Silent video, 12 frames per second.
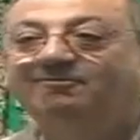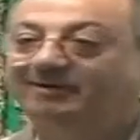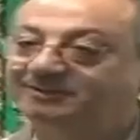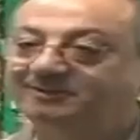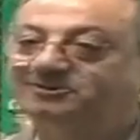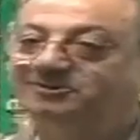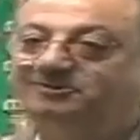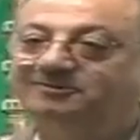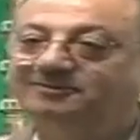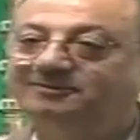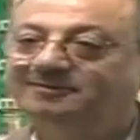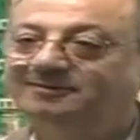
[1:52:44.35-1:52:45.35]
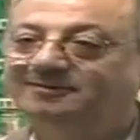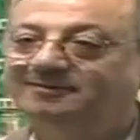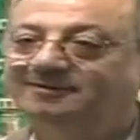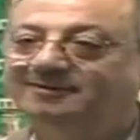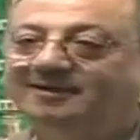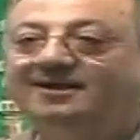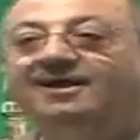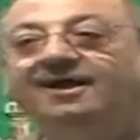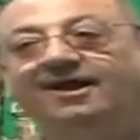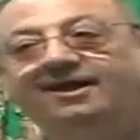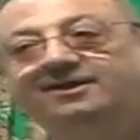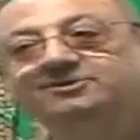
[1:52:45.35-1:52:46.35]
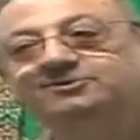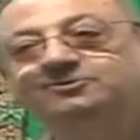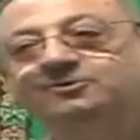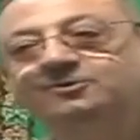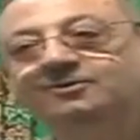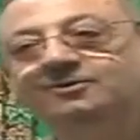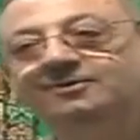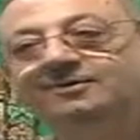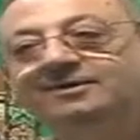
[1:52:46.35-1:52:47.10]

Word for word: What did you do? Akhastu